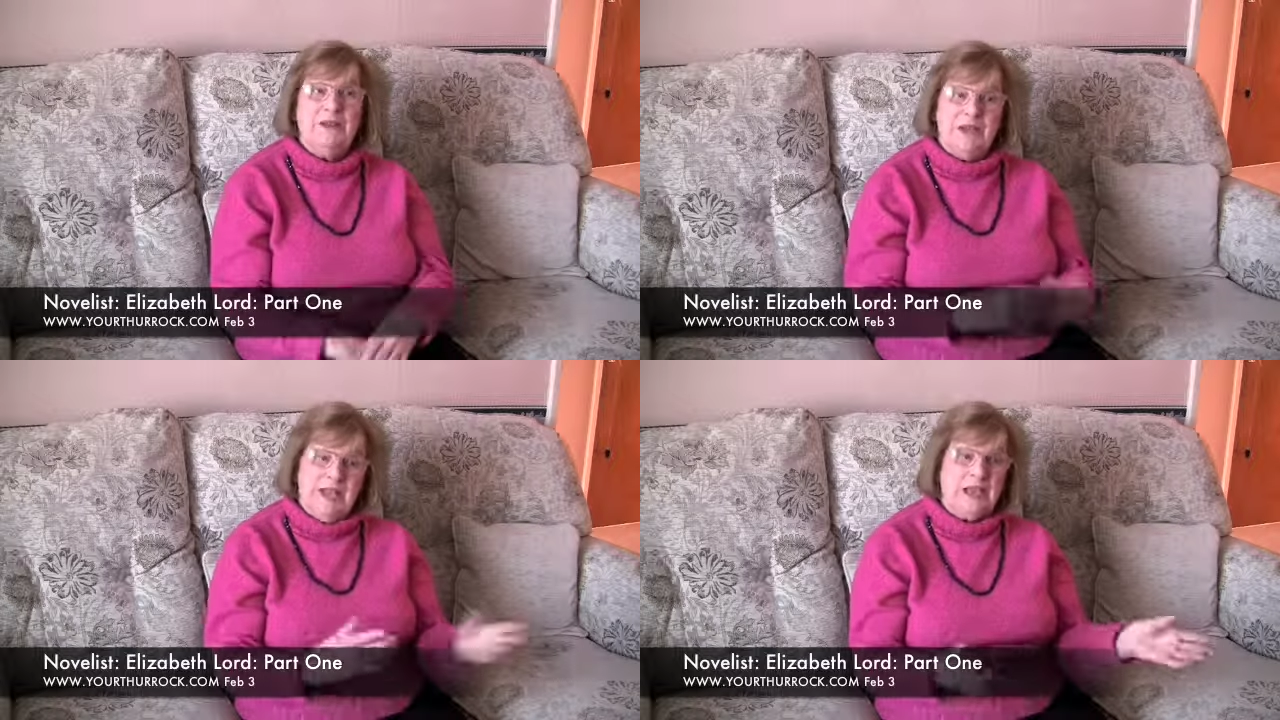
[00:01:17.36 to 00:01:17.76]

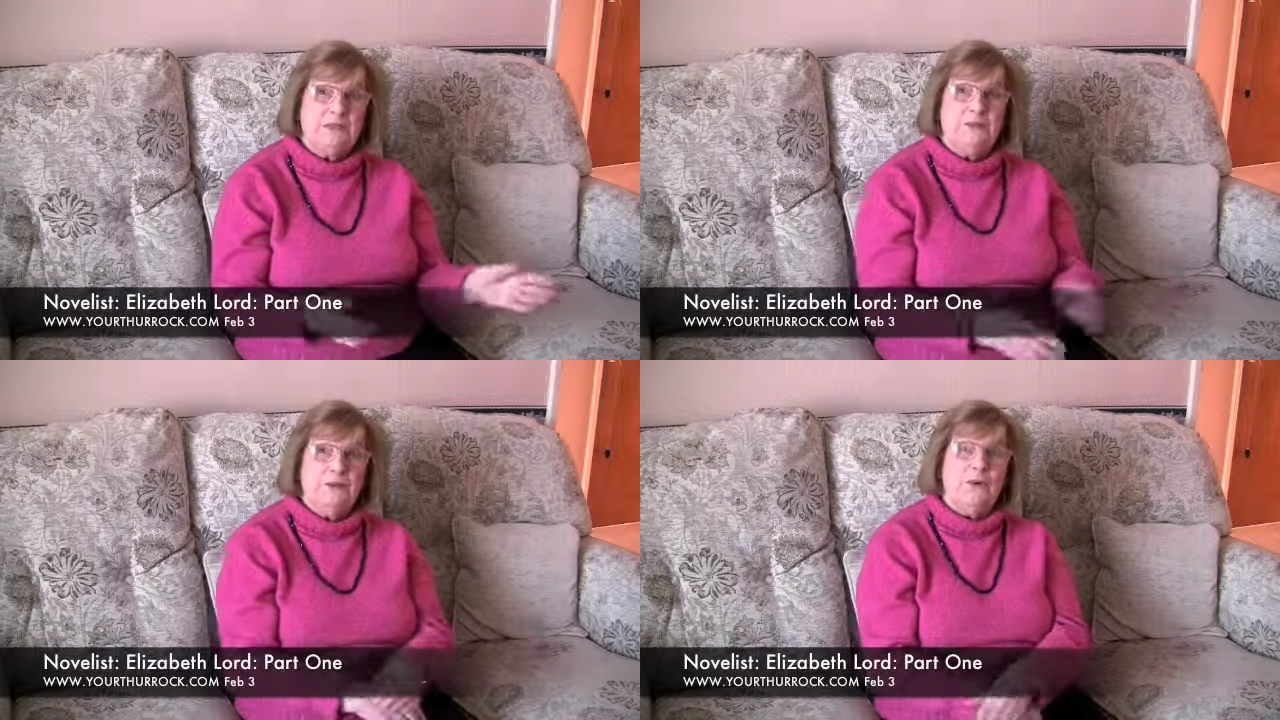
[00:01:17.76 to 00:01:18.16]
But the
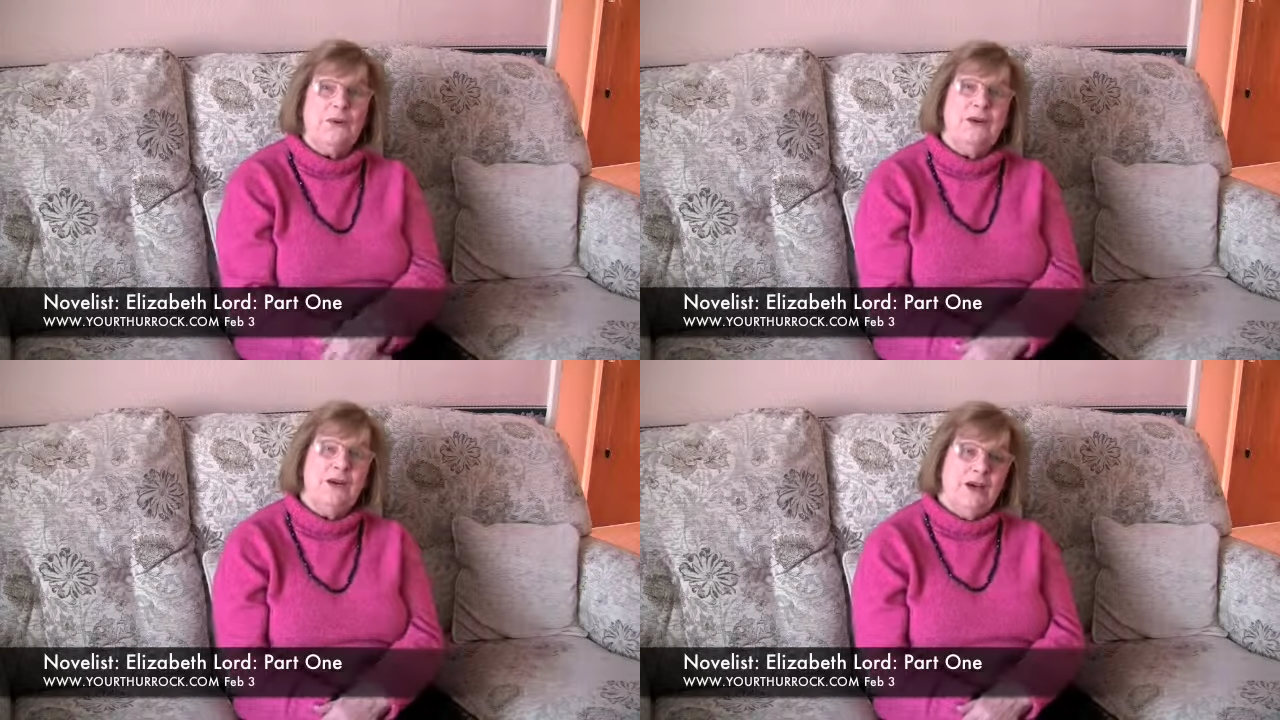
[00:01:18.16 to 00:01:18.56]
next
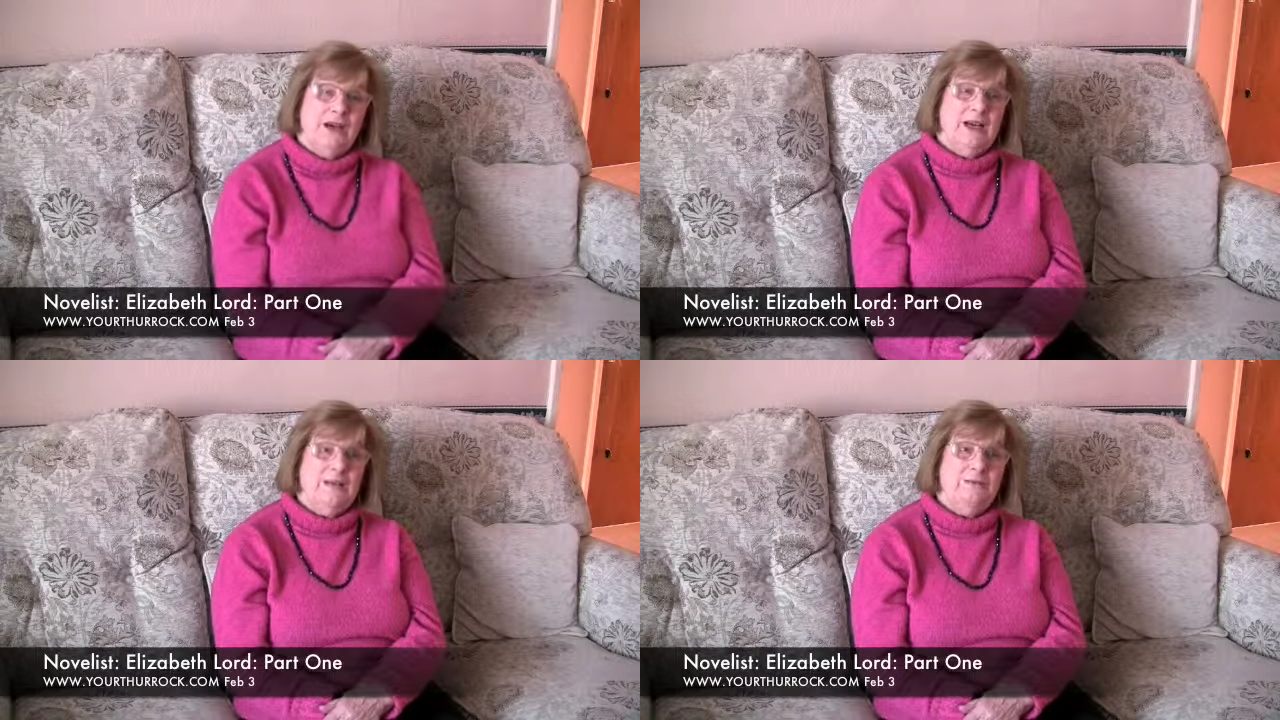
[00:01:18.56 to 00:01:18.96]
book,
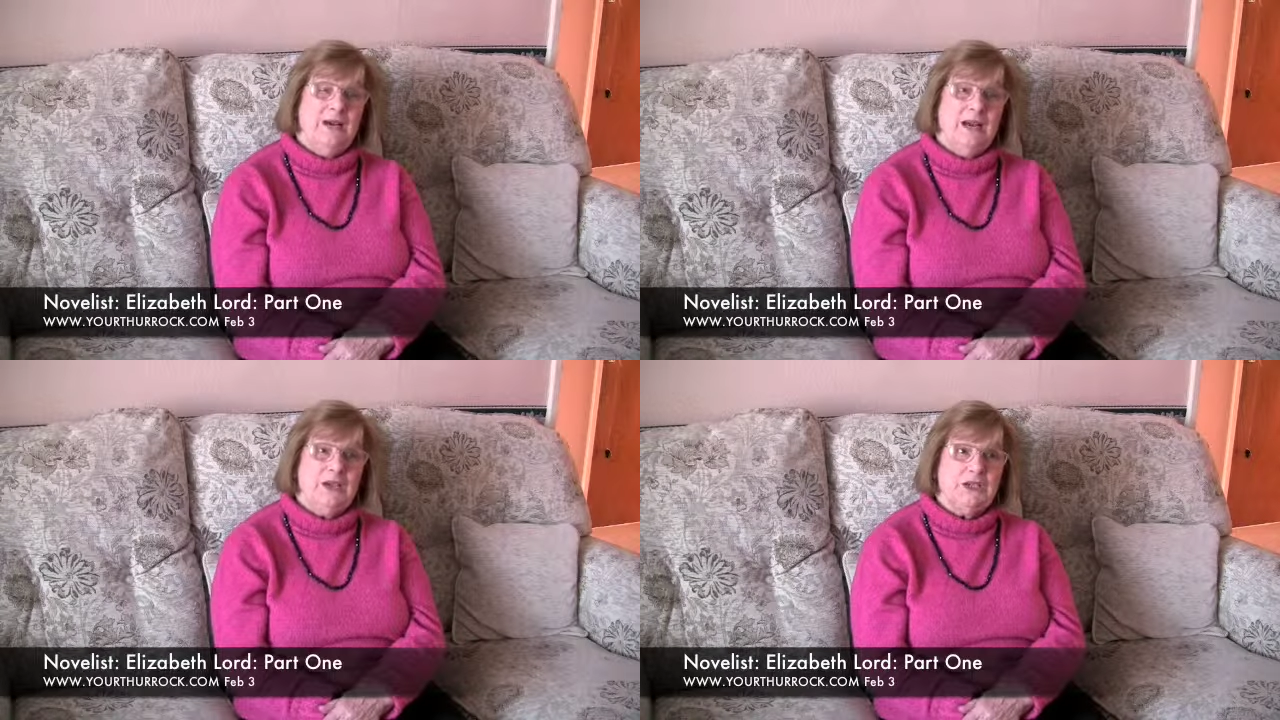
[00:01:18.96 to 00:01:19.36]

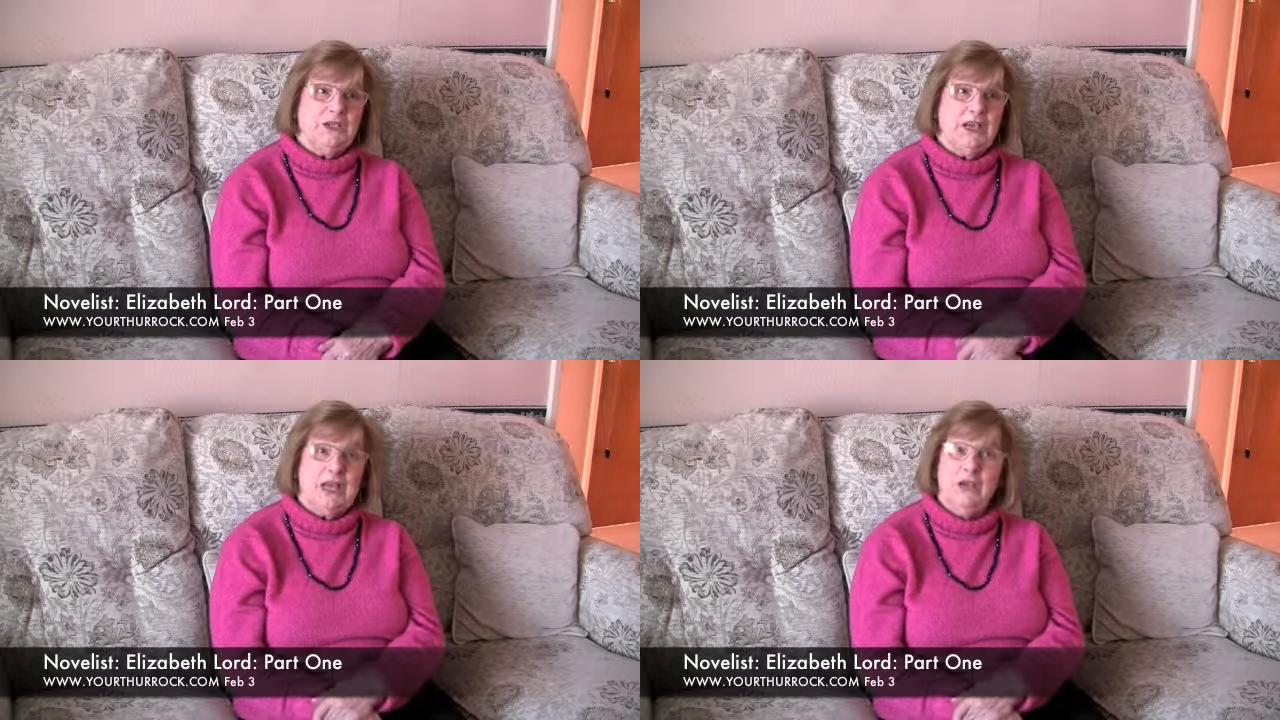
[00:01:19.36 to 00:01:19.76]
my agent said,